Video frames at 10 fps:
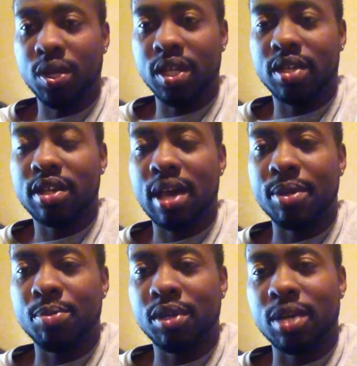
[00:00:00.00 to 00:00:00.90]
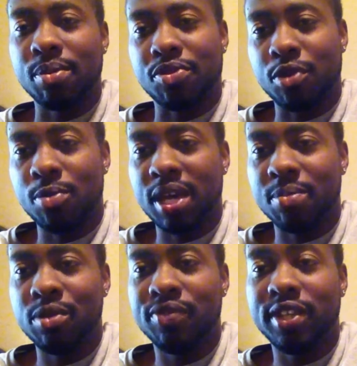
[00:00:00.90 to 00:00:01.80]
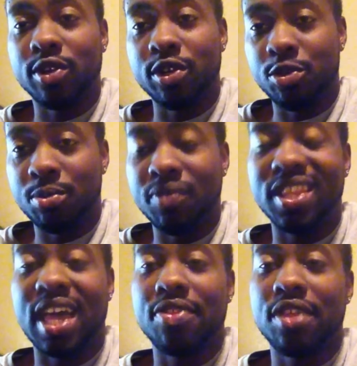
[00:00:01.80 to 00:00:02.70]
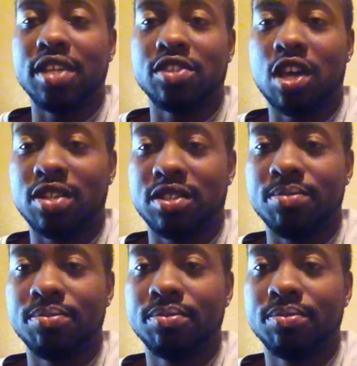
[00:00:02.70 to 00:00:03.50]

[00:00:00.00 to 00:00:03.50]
week, I'm going to bring up a throwback movie or a new movie that I think is awesome.